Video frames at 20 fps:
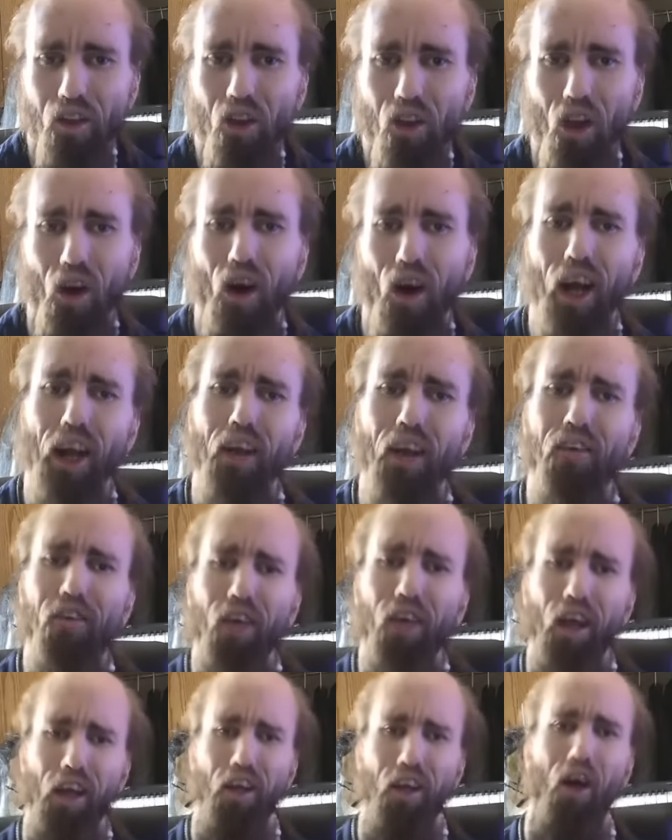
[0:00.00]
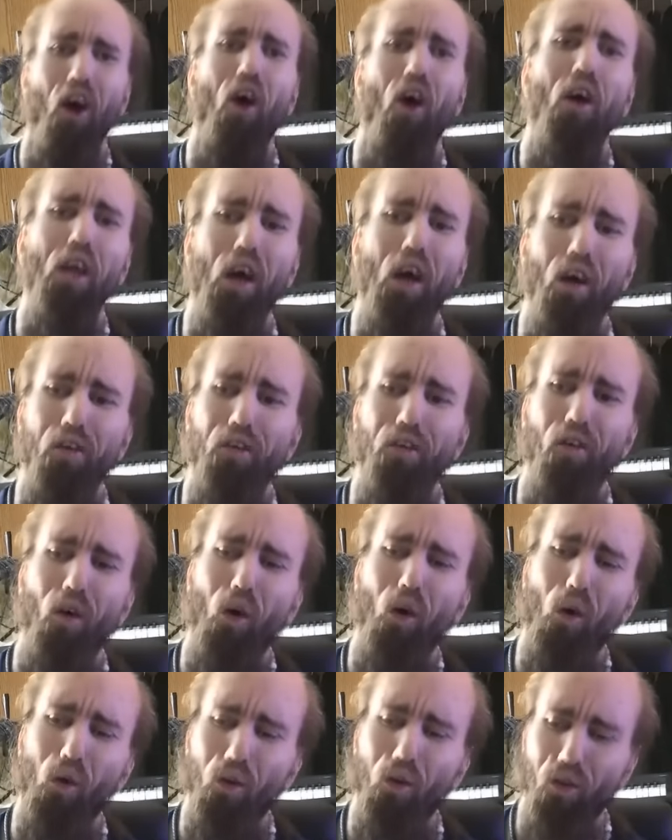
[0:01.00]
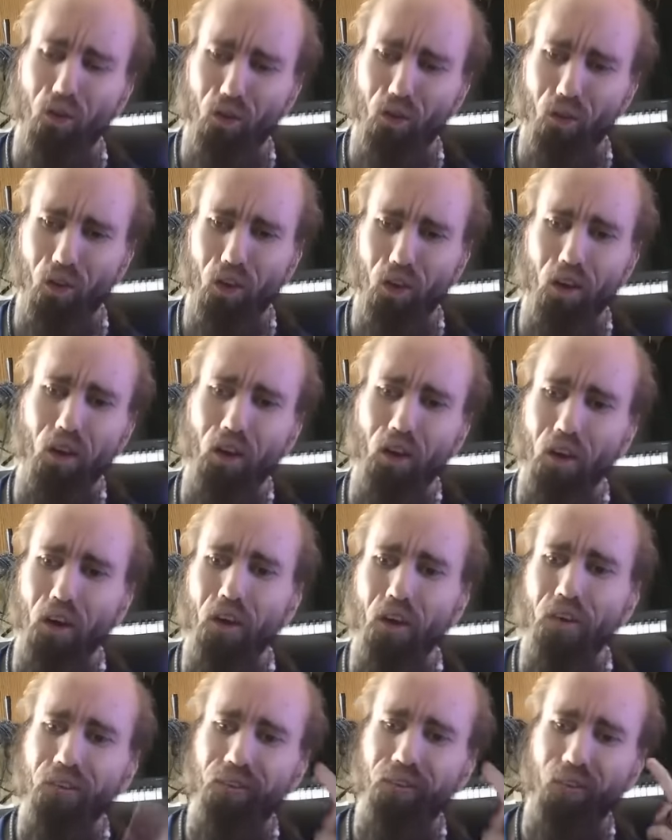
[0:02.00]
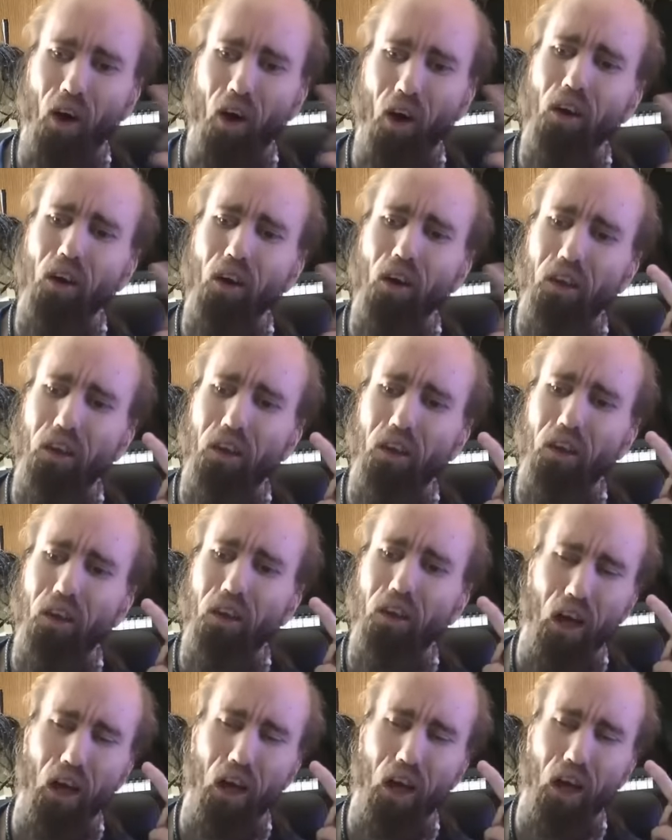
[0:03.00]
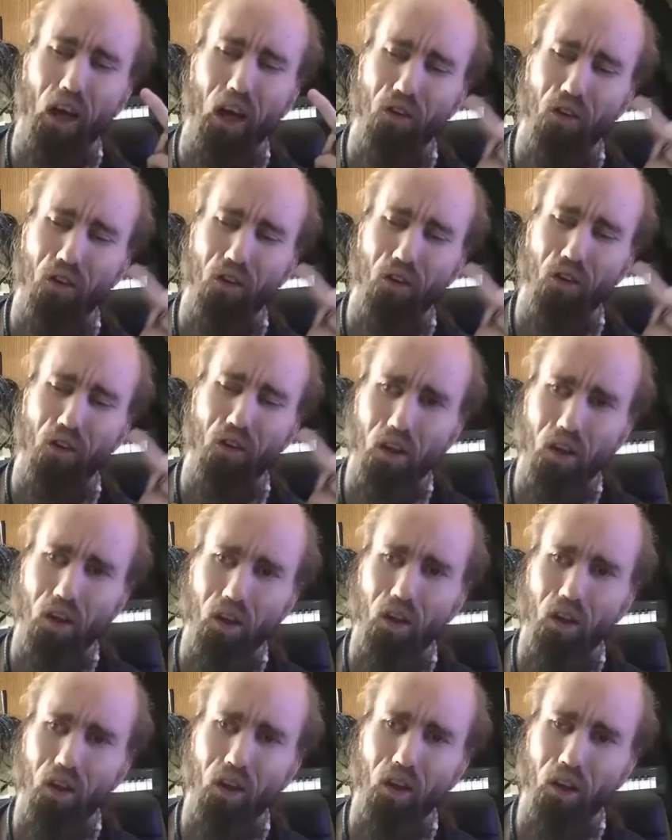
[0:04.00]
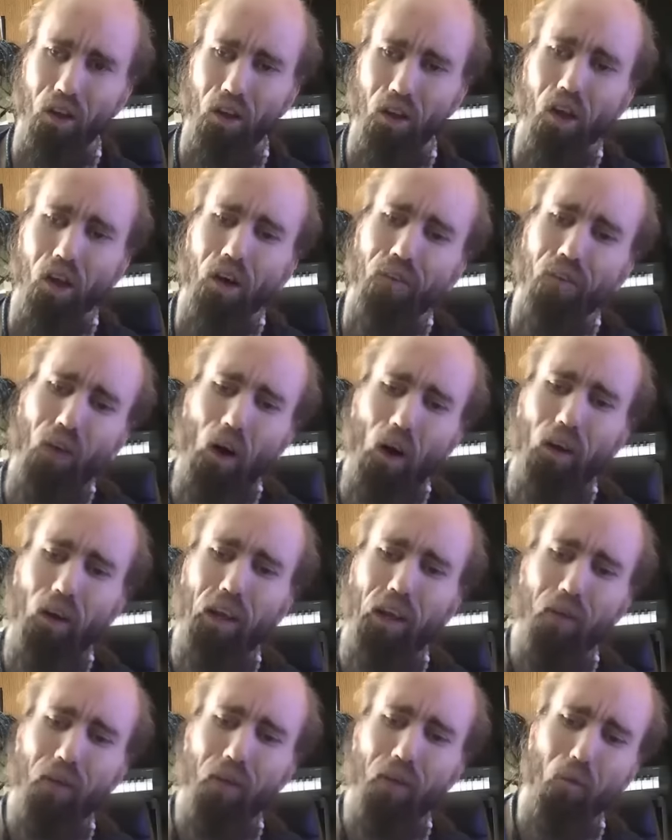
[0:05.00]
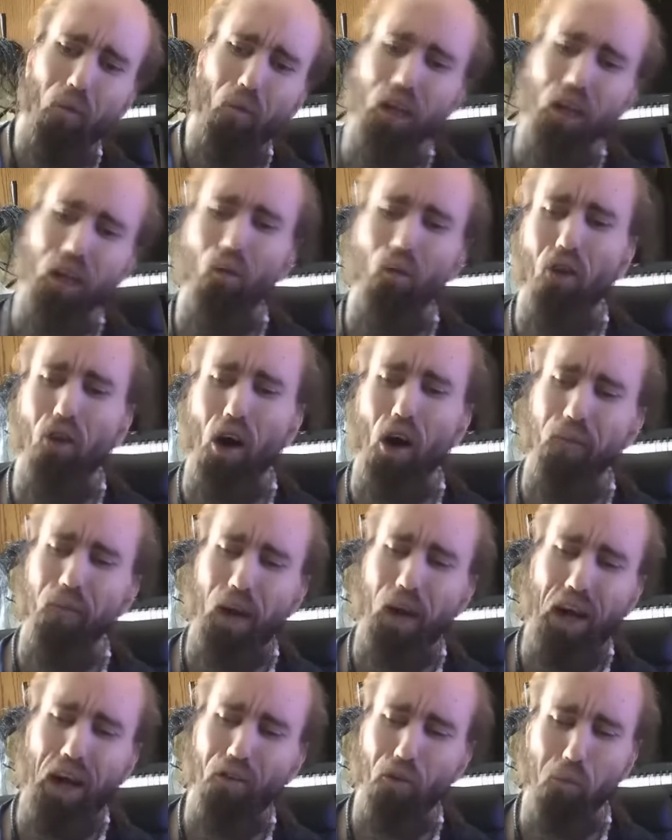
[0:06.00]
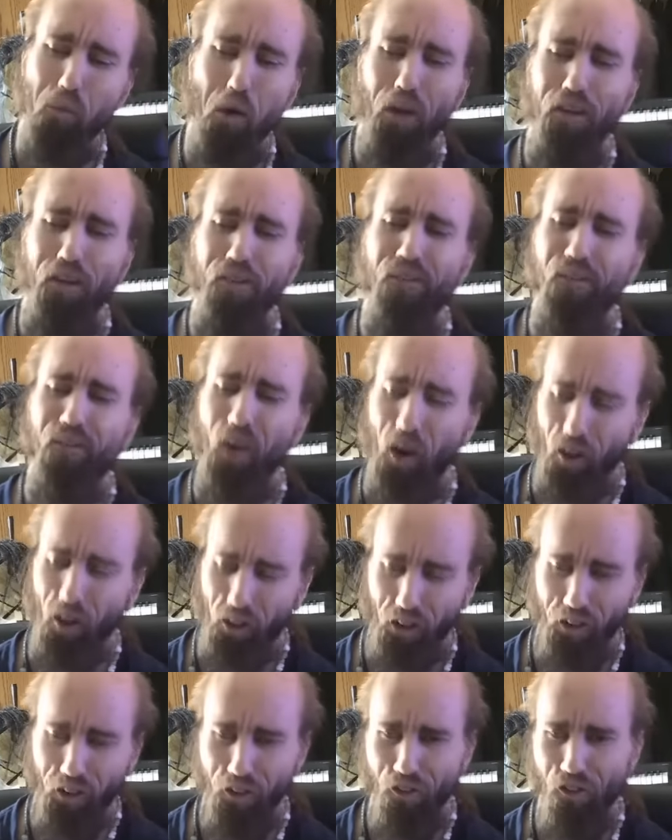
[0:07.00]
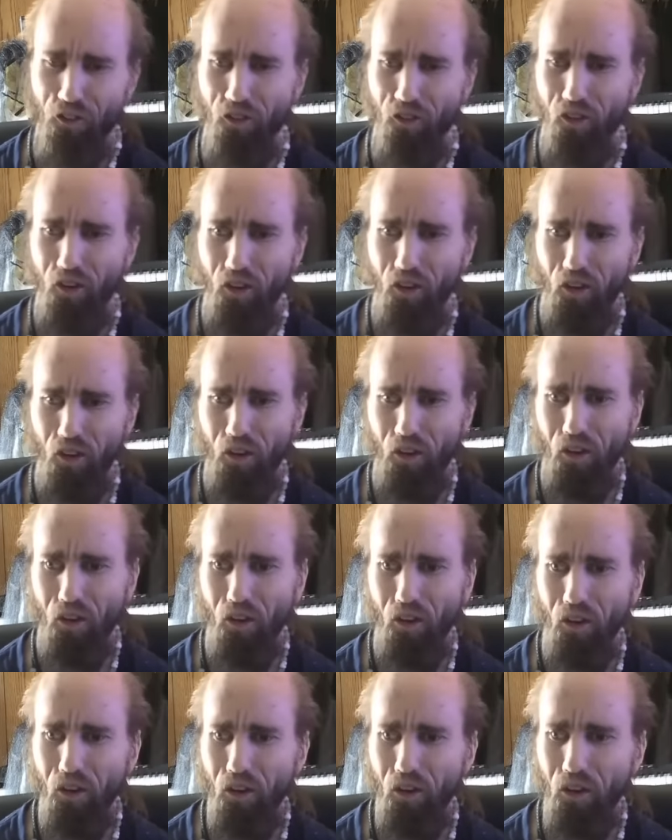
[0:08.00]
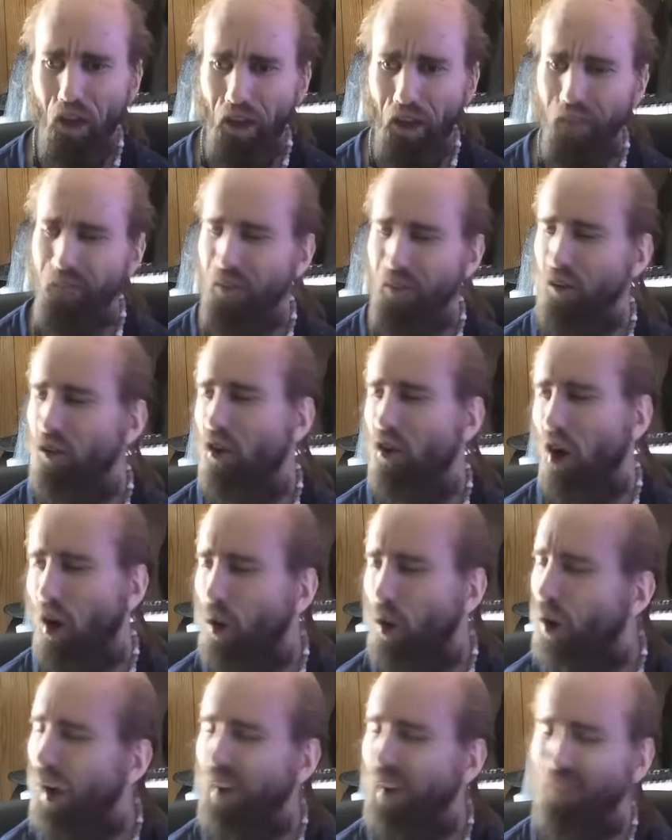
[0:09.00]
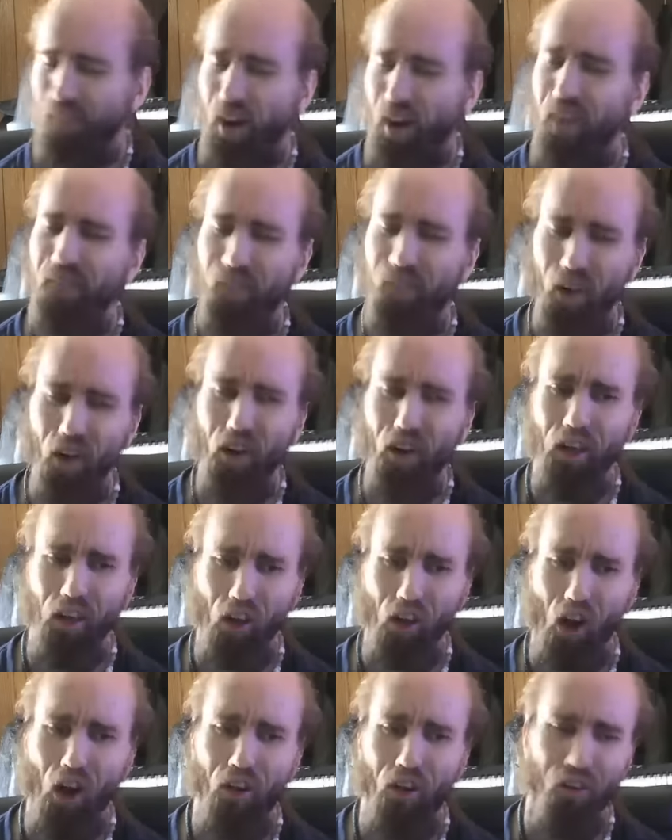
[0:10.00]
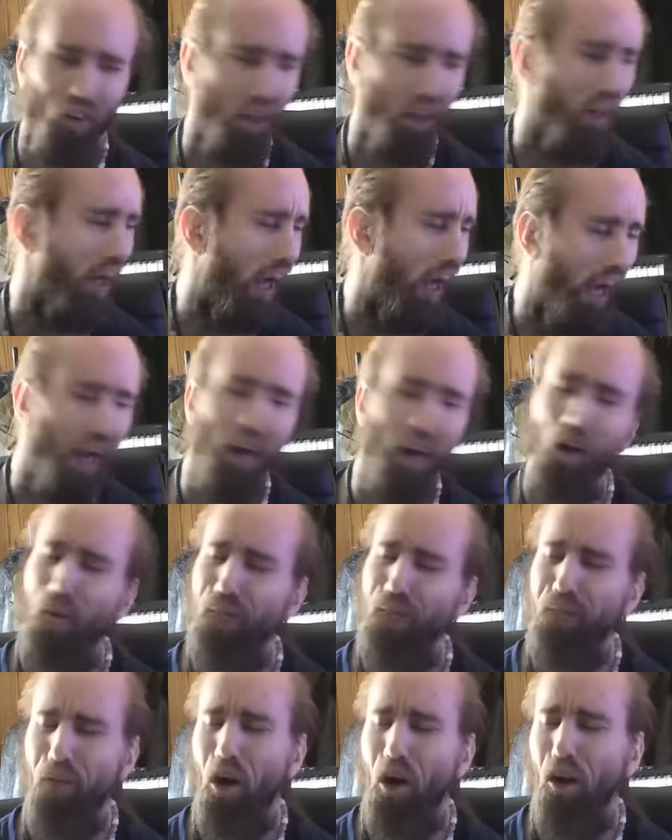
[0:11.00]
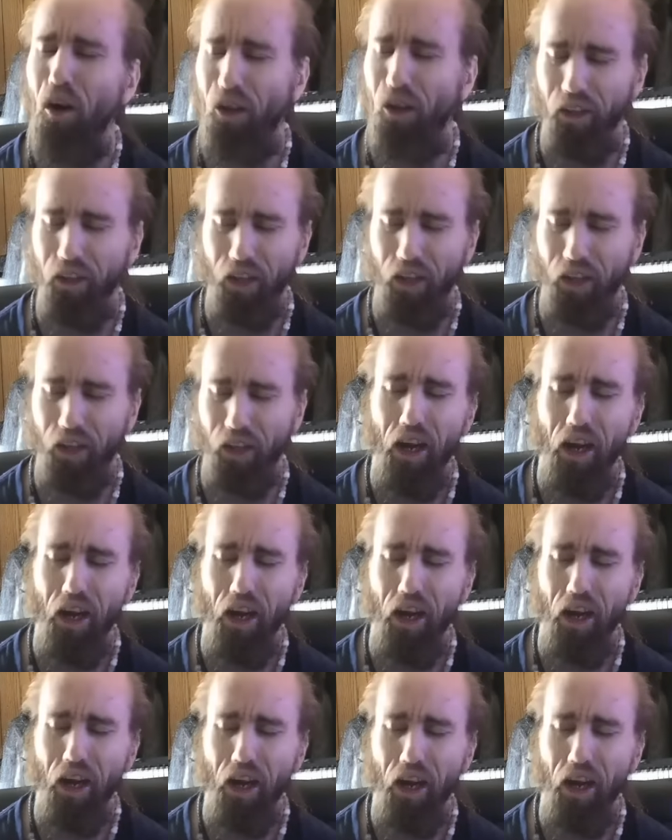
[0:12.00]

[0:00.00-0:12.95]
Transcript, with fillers: So, like I said, all y'all trolls, fuck you guys. Fuck everyone, you dumbass motherfuckers. If you don't like my fucking content, I don't fucking care.